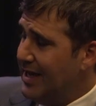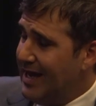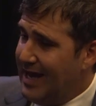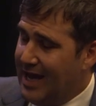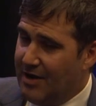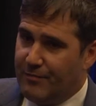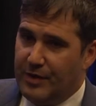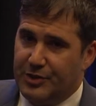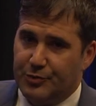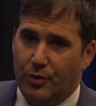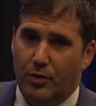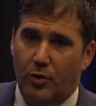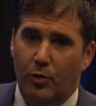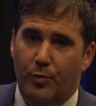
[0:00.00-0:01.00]
every
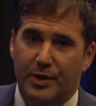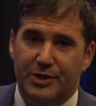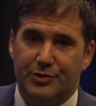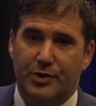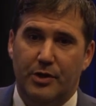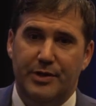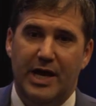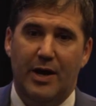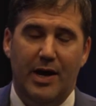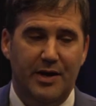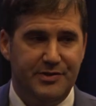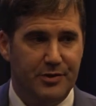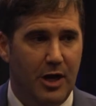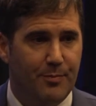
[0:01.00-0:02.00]
drill hole we drill now
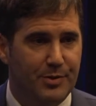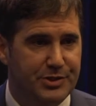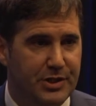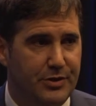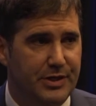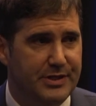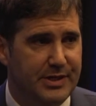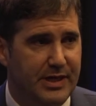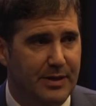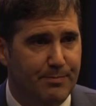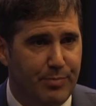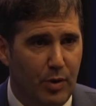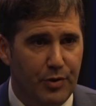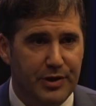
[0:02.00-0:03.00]
has an opportunity to
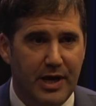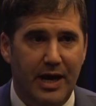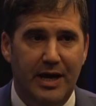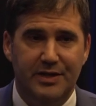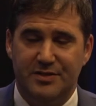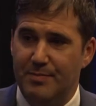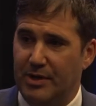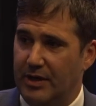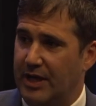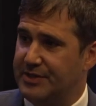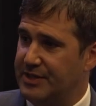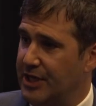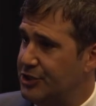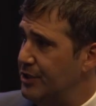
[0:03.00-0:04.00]
hit both kinds of
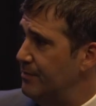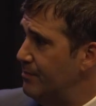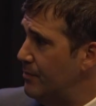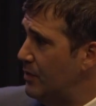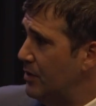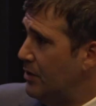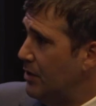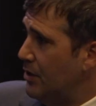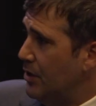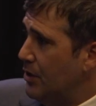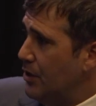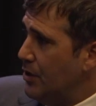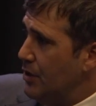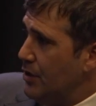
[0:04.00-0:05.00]
mineralization.
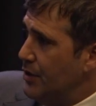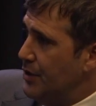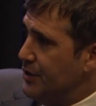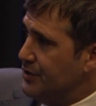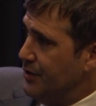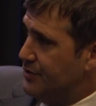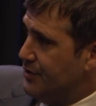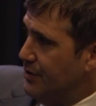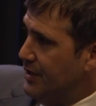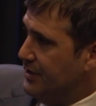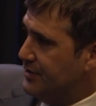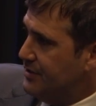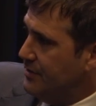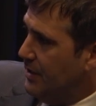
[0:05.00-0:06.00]
So
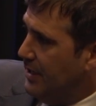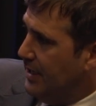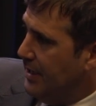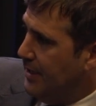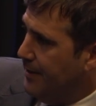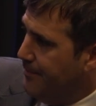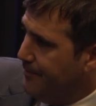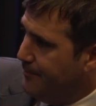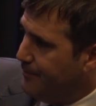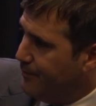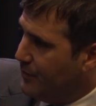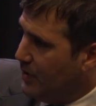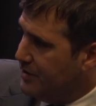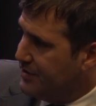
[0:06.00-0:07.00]
this
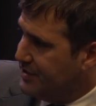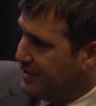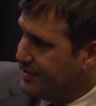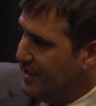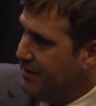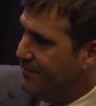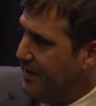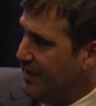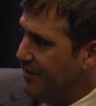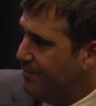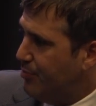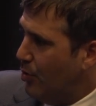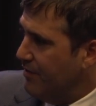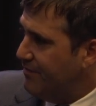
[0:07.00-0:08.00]
16 feet
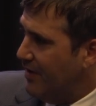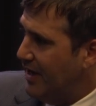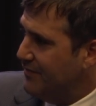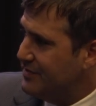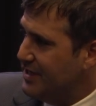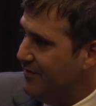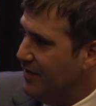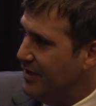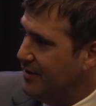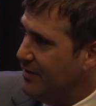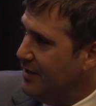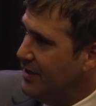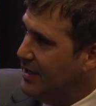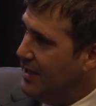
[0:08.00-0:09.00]
of 0.57
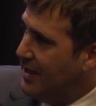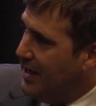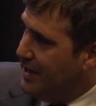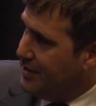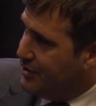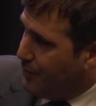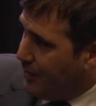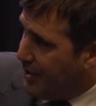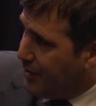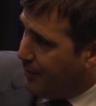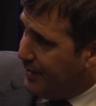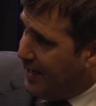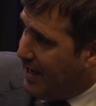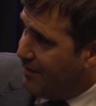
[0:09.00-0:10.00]
and the
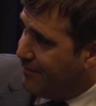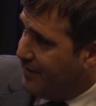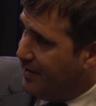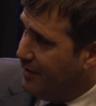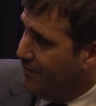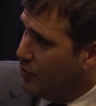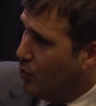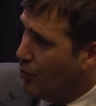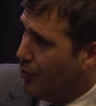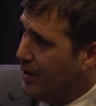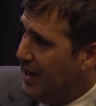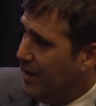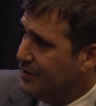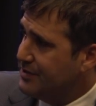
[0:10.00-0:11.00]
23.5 feet of a quarter
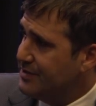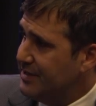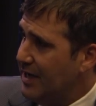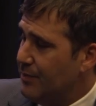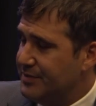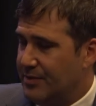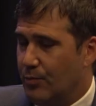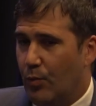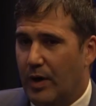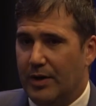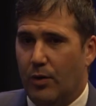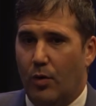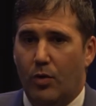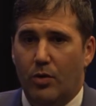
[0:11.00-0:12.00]
ounce, that was in
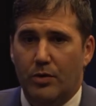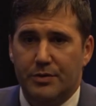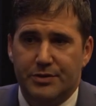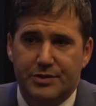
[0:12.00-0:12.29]
one hole,